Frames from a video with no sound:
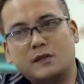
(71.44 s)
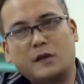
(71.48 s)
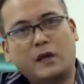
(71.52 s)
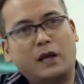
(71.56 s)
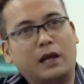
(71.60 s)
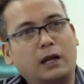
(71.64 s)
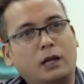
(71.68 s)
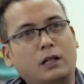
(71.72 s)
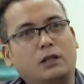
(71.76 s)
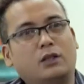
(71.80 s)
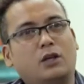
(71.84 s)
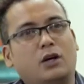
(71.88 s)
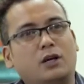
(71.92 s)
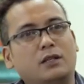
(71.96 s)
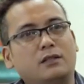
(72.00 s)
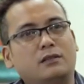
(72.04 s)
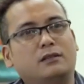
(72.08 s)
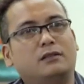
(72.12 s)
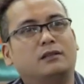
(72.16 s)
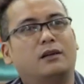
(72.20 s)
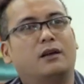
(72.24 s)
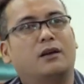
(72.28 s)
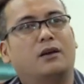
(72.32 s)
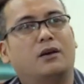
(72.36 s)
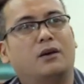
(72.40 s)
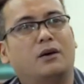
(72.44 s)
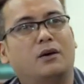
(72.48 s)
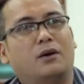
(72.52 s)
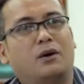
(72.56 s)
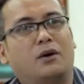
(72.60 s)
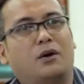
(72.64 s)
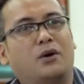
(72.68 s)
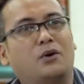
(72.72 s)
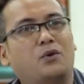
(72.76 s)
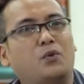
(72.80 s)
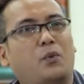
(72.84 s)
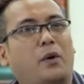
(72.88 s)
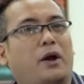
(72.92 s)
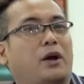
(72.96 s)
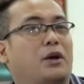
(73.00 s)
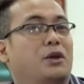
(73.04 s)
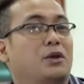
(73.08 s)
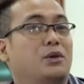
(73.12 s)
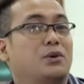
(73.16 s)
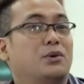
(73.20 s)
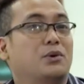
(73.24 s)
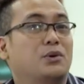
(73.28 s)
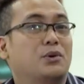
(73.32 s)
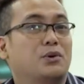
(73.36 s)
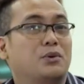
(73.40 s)
skeleton on where
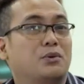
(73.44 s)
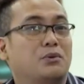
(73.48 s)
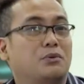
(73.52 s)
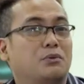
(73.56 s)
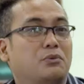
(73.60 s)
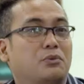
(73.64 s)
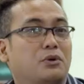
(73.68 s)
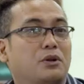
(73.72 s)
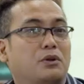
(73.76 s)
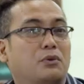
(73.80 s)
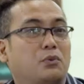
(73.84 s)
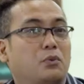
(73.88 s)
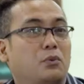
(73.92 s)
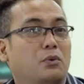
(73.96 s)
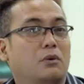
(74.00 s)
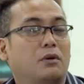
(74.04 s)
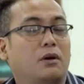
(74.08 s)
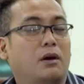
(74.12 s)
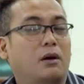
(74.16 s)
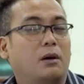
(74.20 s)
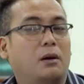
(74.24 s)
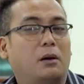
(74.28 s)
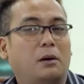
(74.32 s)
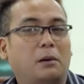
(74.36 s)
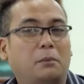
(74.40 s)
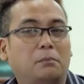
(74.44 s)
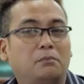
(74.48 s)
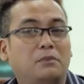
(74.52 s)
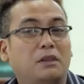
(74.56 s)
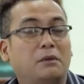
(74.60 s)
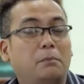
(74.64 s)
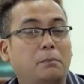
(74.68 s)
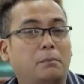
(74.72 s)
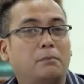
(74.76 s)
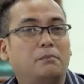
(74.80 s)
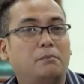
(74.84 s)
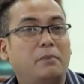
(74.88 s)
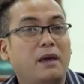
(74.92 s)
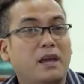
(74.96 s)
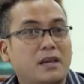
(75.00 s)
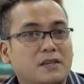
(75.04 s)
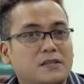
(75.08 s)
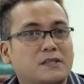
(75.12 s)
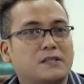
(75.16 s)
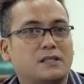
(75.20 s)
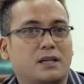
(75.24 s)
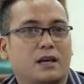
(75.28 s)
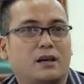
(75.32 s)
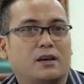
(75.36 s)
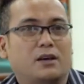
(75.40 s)
you would
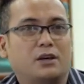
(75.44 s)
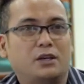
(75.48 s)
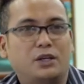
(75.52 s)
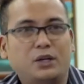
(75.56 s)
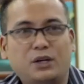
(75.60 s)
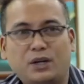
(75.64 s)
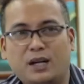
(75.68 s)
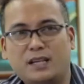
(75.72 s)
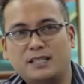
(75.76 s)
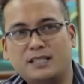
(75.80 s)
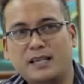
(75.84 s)
base your